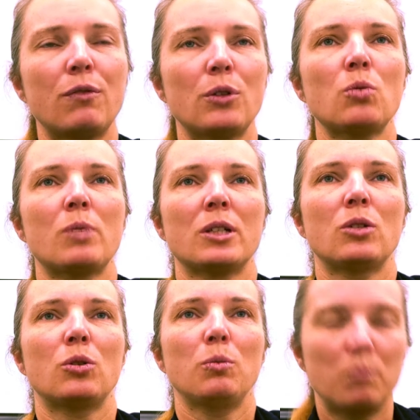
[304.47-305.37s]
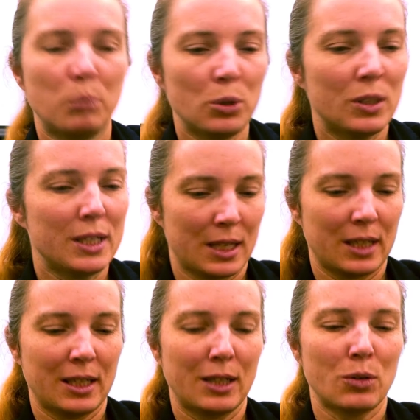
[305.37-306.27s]
the first one to put these,
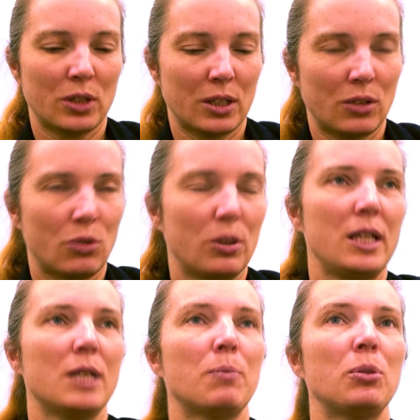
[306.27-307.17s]
he calls it the three E's,